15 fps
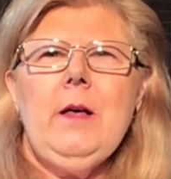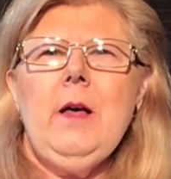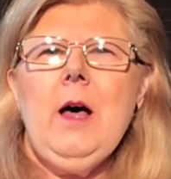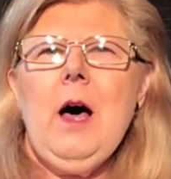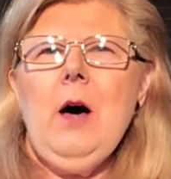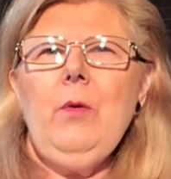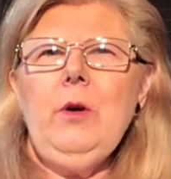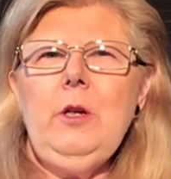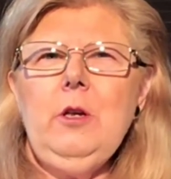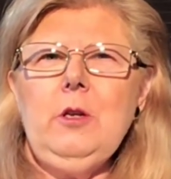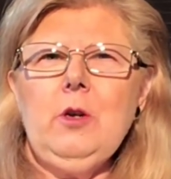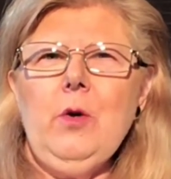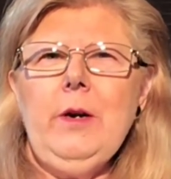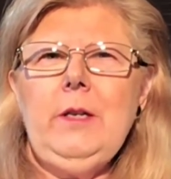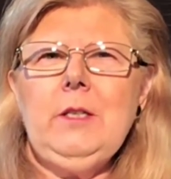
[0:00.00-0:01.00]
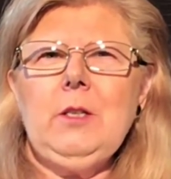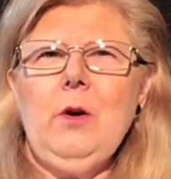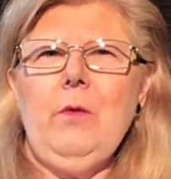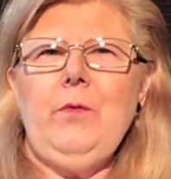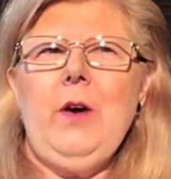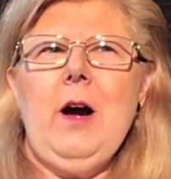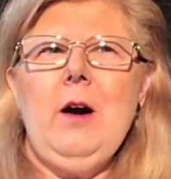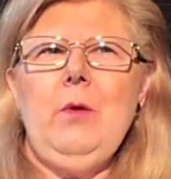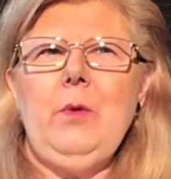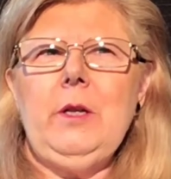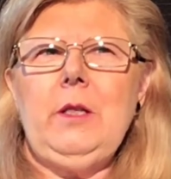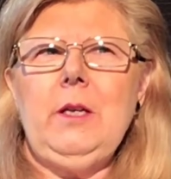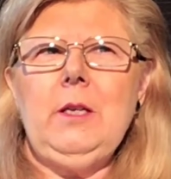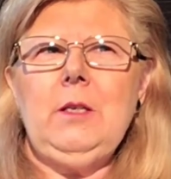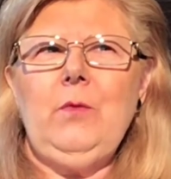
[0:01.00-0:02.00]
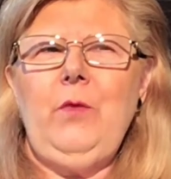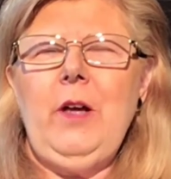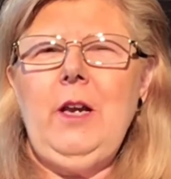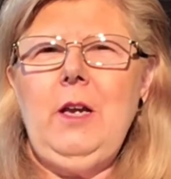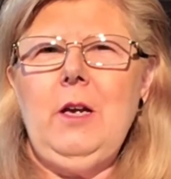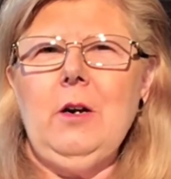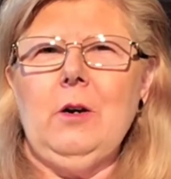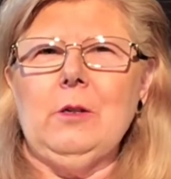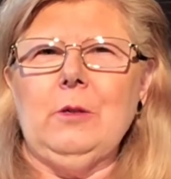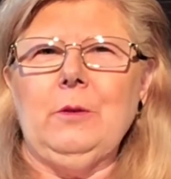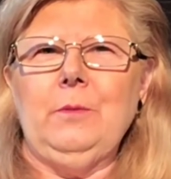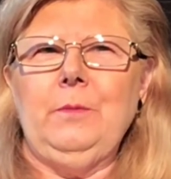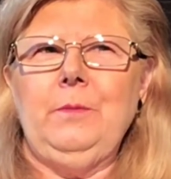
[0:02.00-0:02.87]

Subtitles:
How are you doing so far with this video?